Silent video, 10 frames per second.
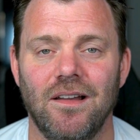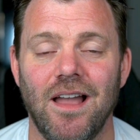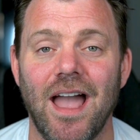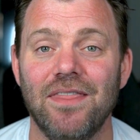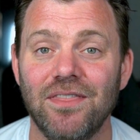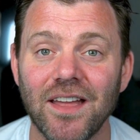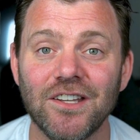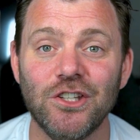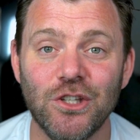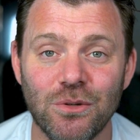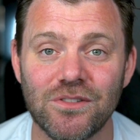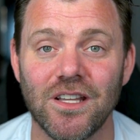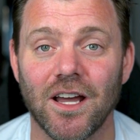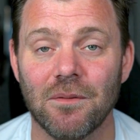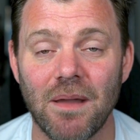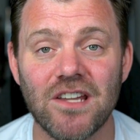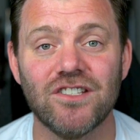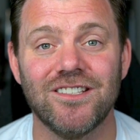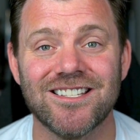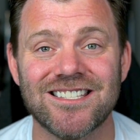and then use the
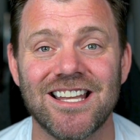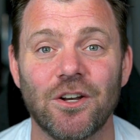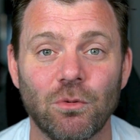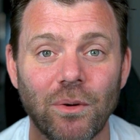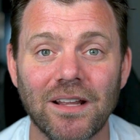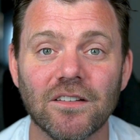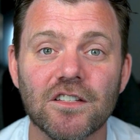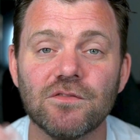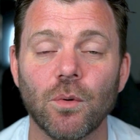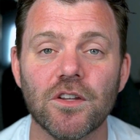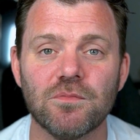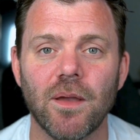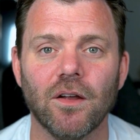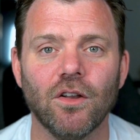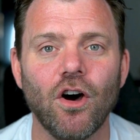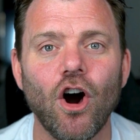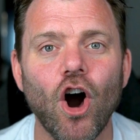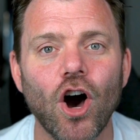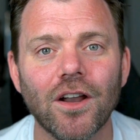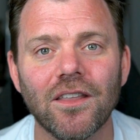automation to send a ringless voicemail
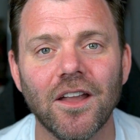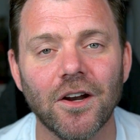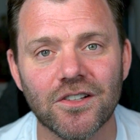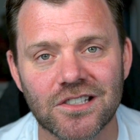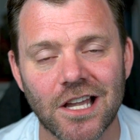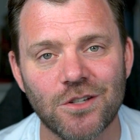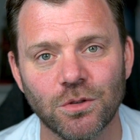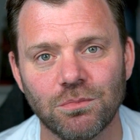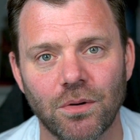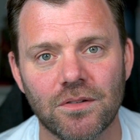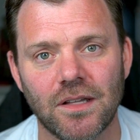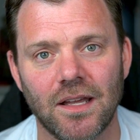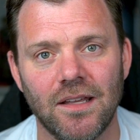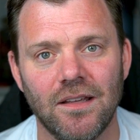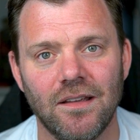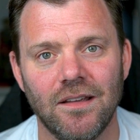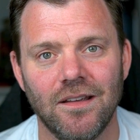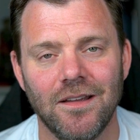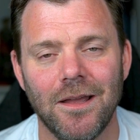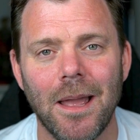on their scheduled birthday.
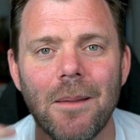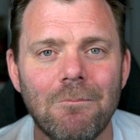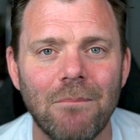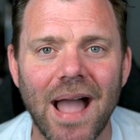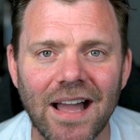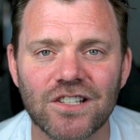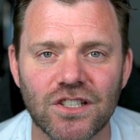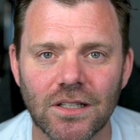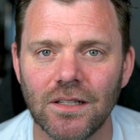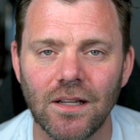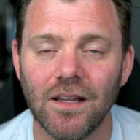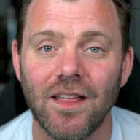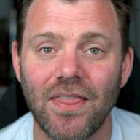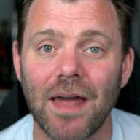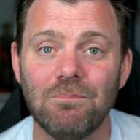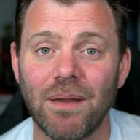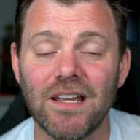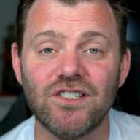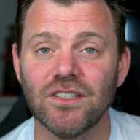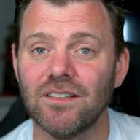Imagine that
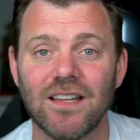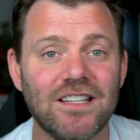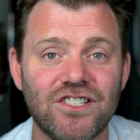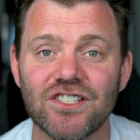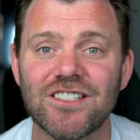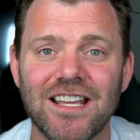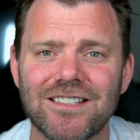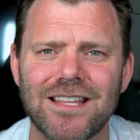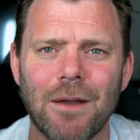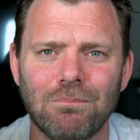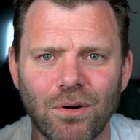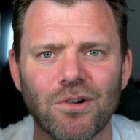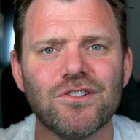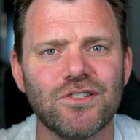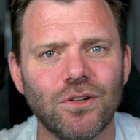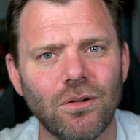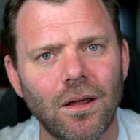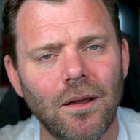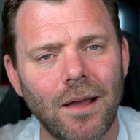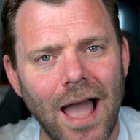patient that just gets that personal
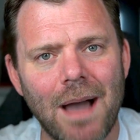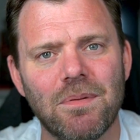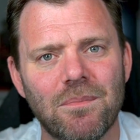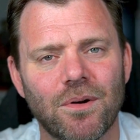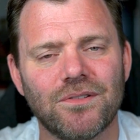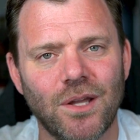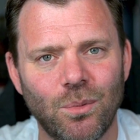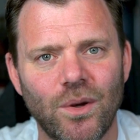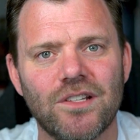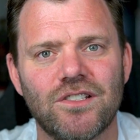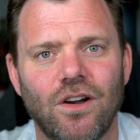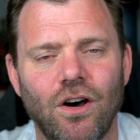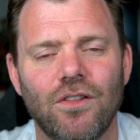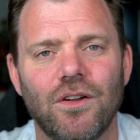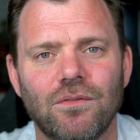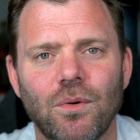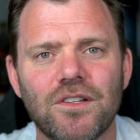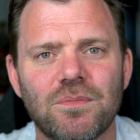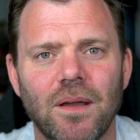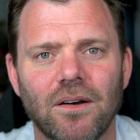happy birthday wish on their
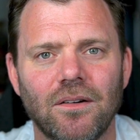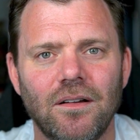voicemail